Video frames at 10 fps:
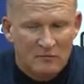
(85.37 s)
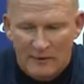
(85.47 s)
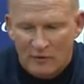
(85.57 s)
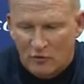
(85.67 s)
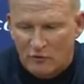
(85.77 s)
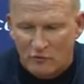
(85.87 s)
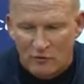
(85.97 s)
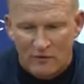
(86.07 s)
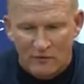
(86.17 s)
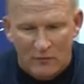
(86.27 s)
We had
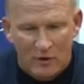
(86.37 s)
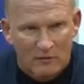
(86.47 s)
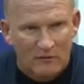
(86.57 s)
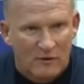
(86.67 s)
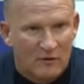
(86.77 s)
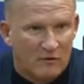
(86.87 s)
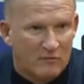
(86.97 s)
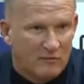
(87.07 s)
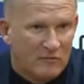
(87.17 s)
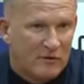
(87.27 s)
constructive words in
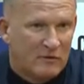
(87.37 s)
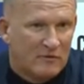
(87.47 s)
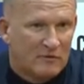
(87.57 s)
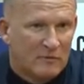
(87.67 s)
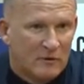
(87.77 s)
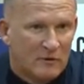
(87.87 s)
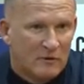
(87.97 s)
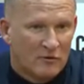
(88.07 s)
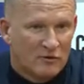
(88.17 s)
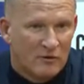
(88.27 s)
terms of criticism
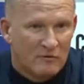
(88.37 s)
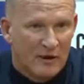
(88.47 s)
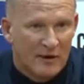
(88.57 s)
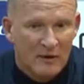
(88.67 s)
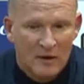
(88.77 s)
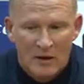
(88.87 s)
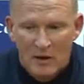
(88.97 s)
on Tuesday night.